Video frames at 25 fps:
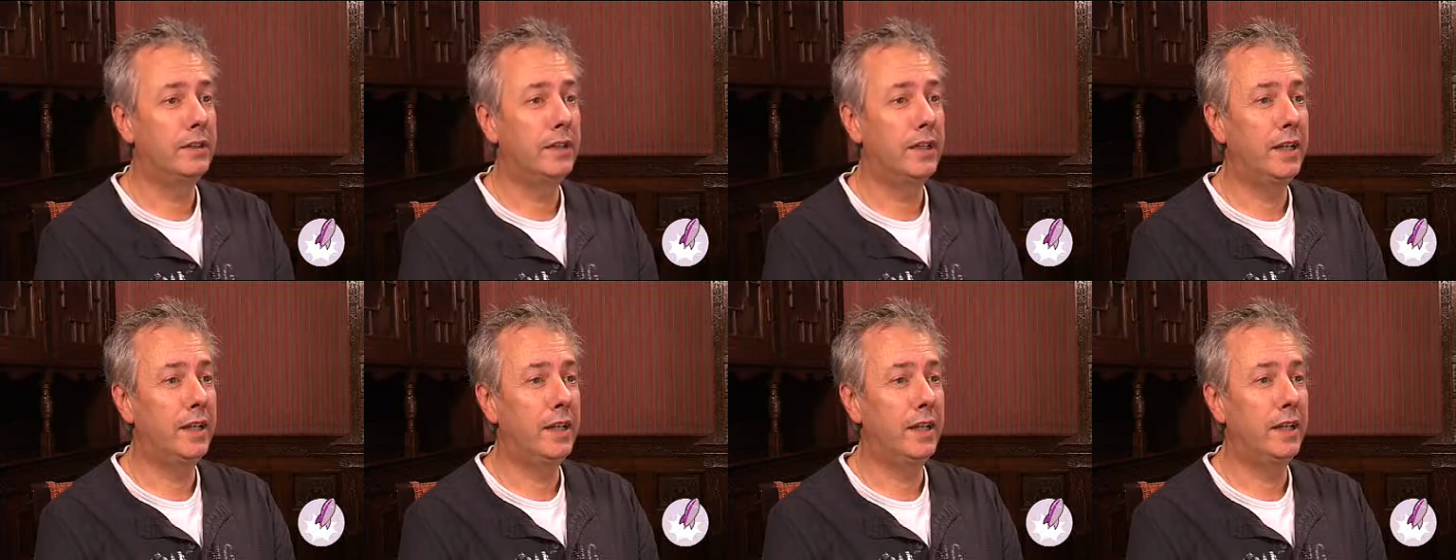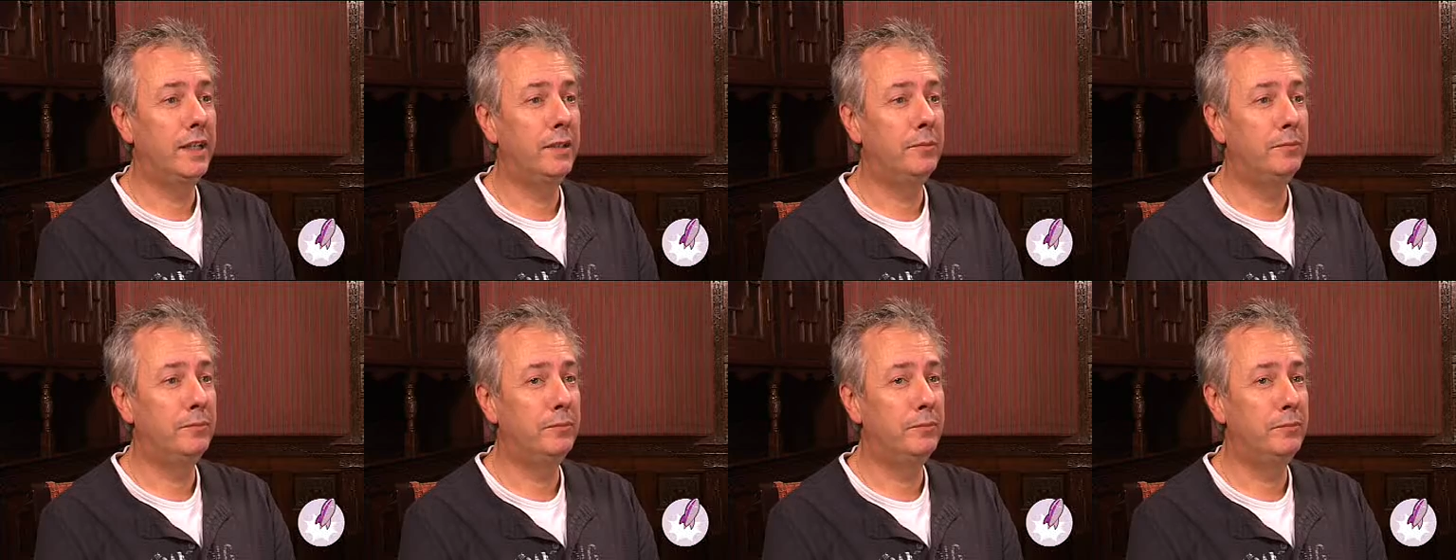
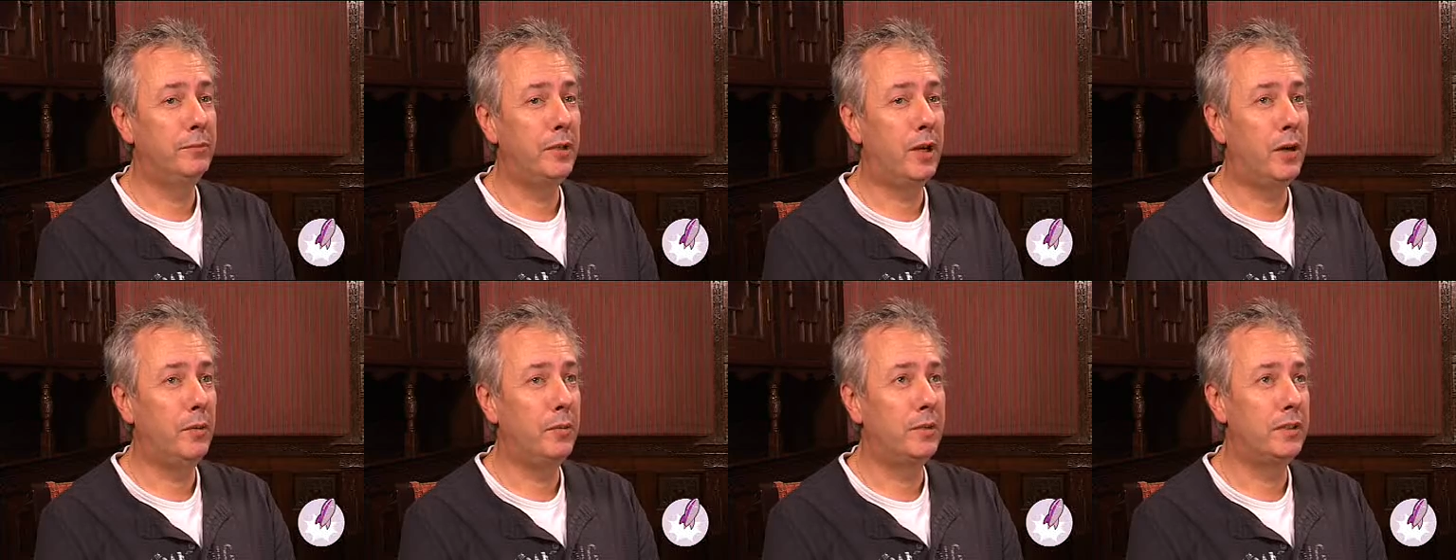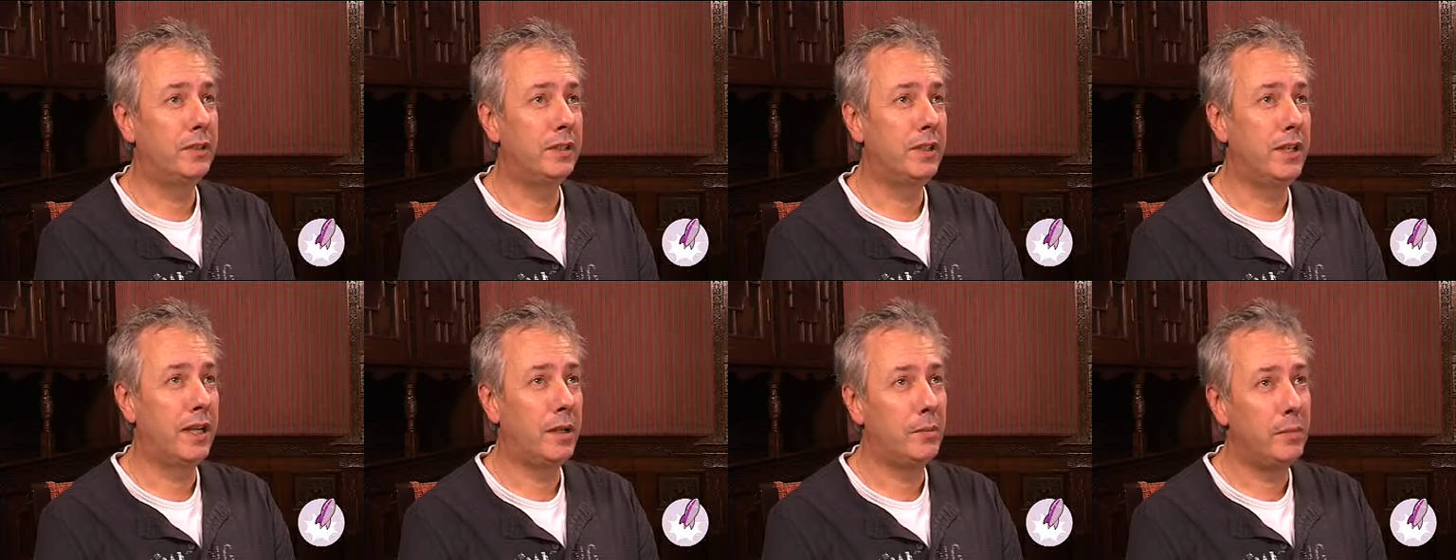I
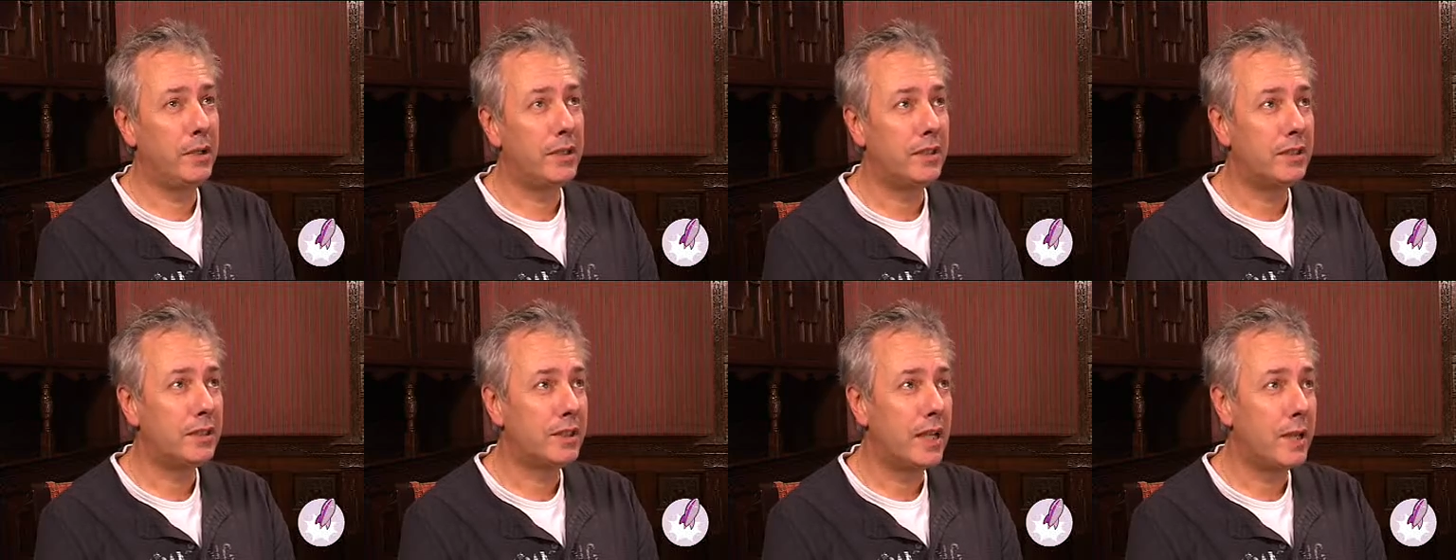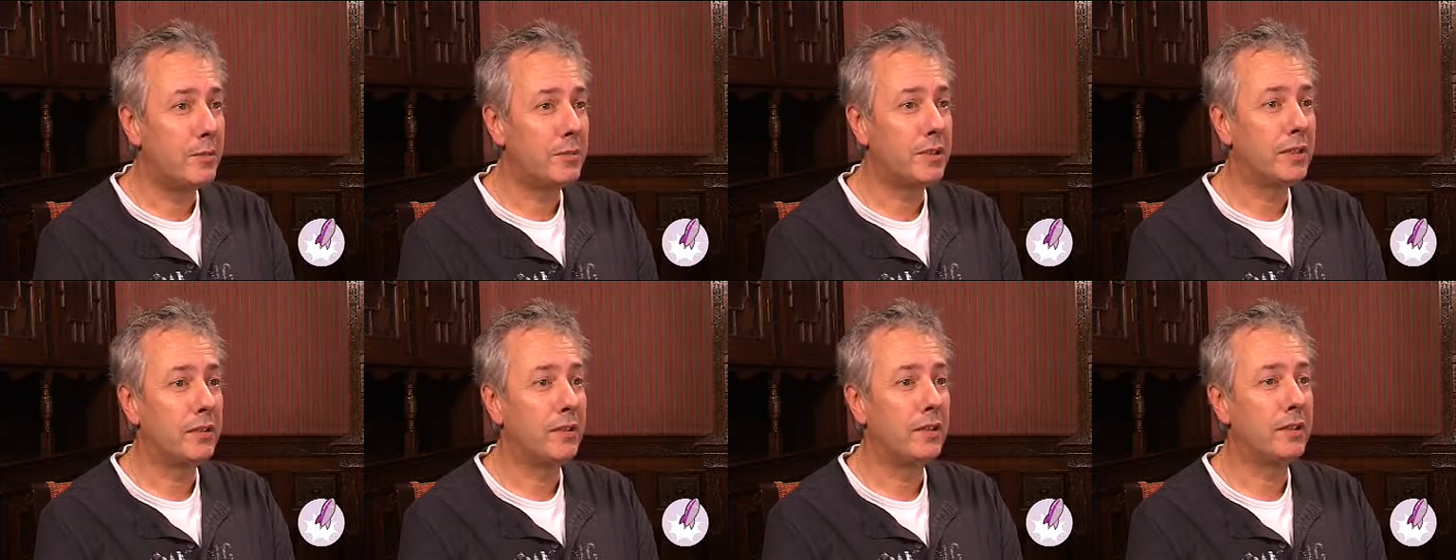was a little bit
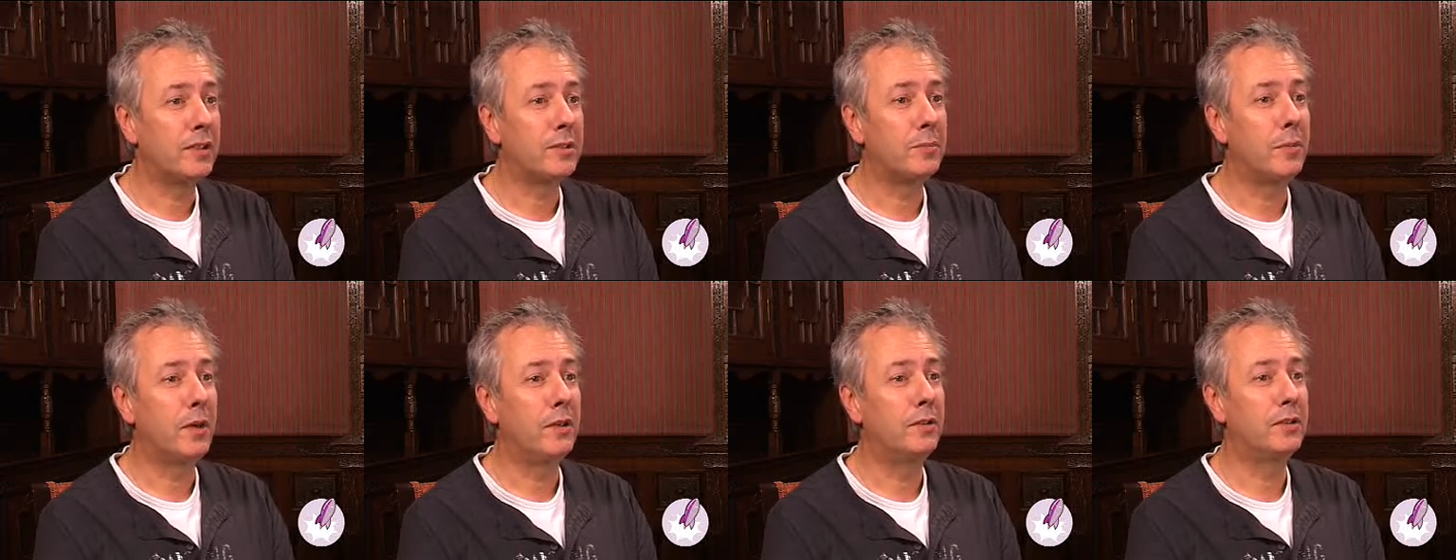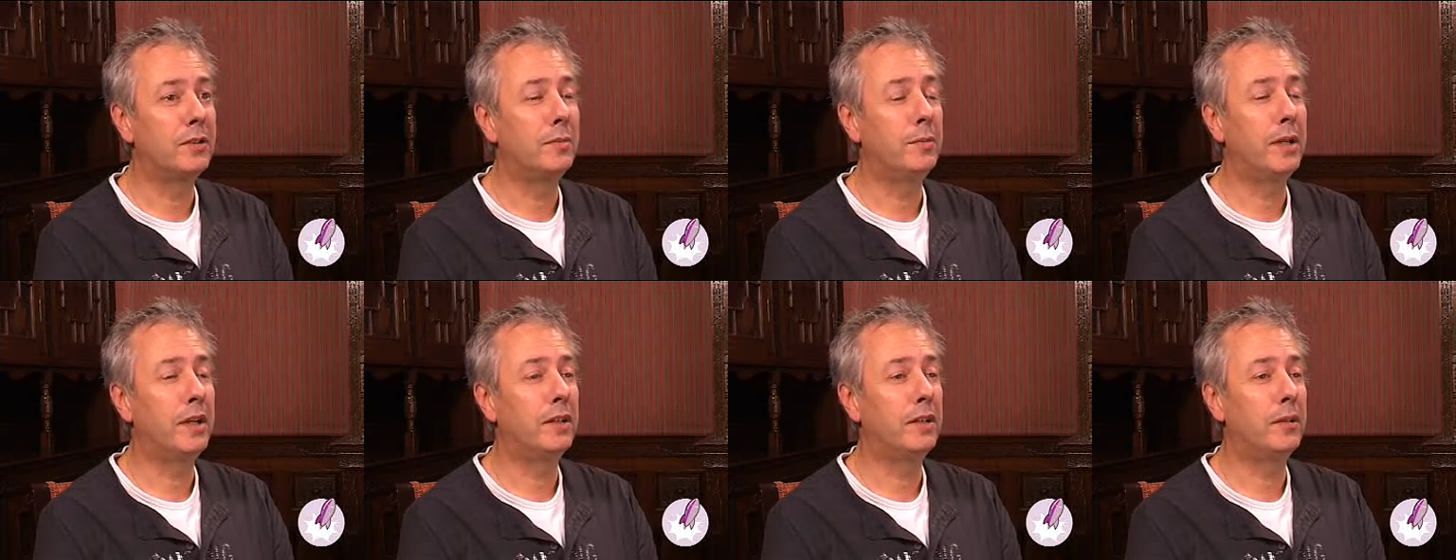sceptical, I
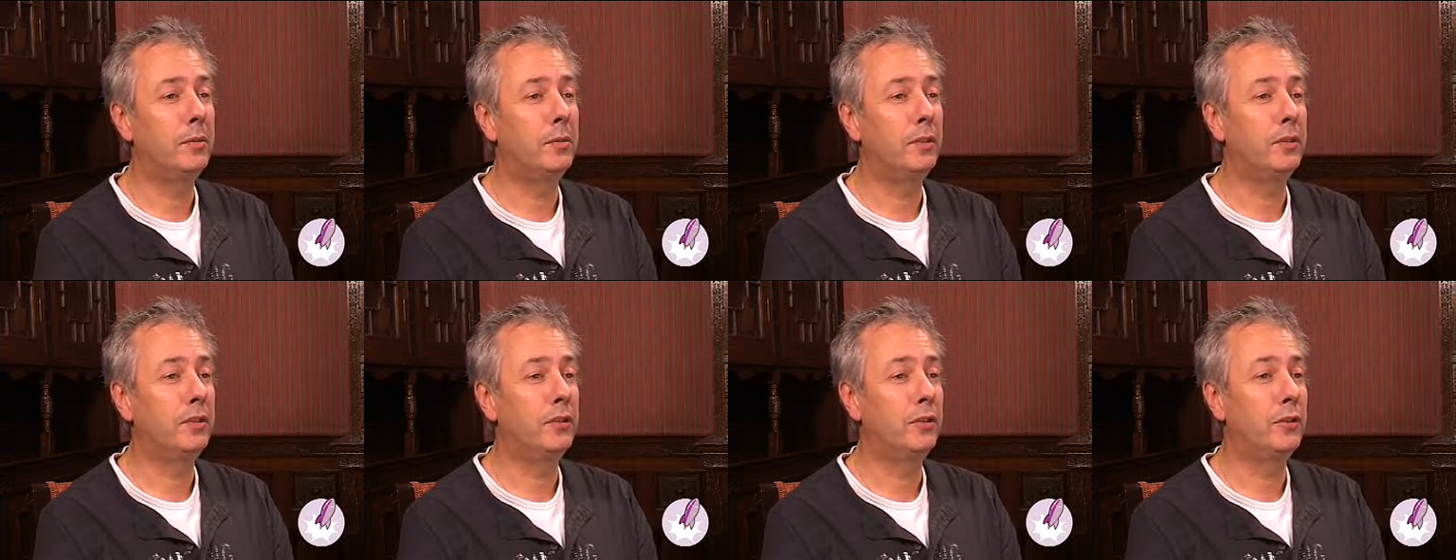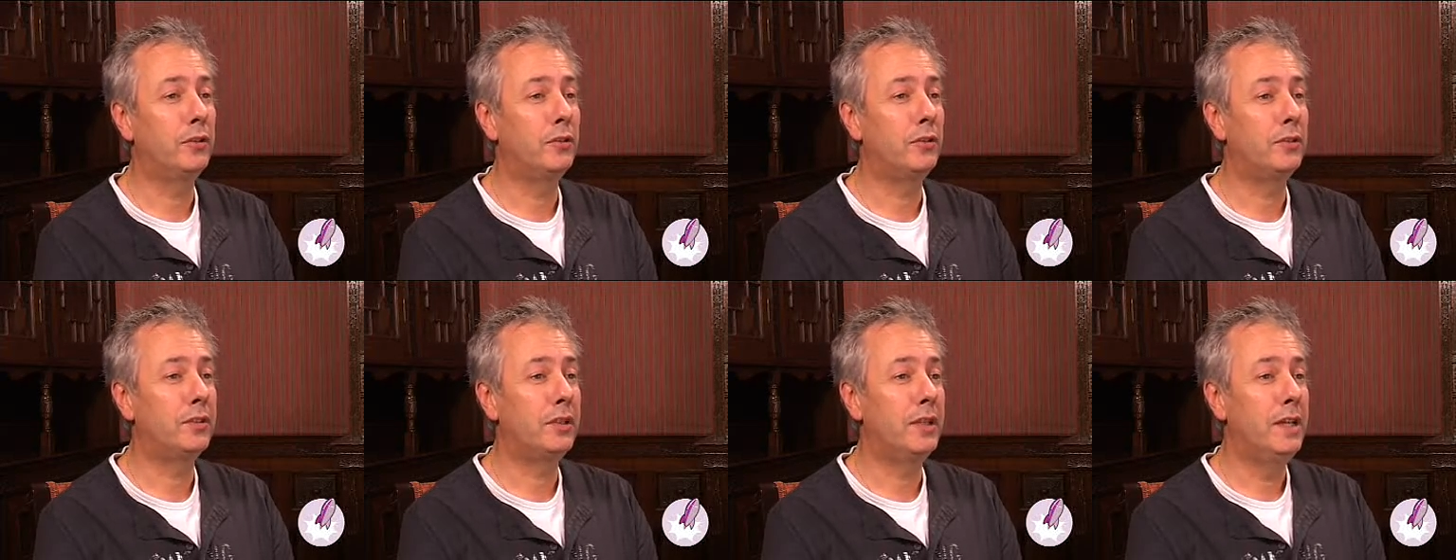suppose, about coming on the
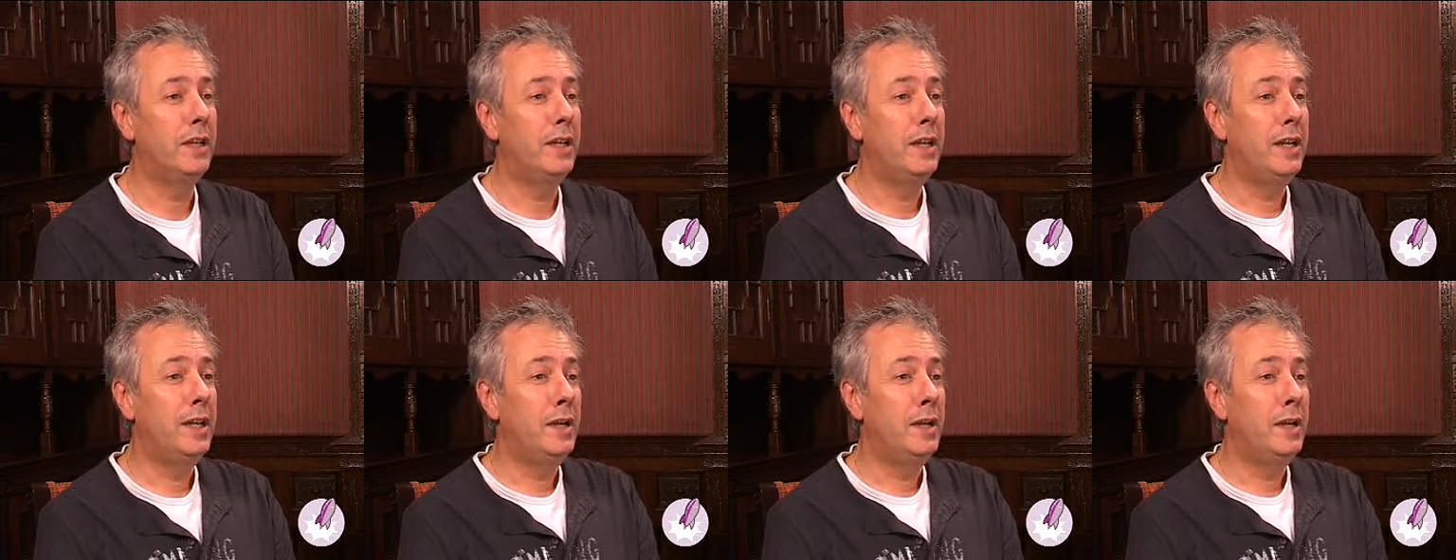course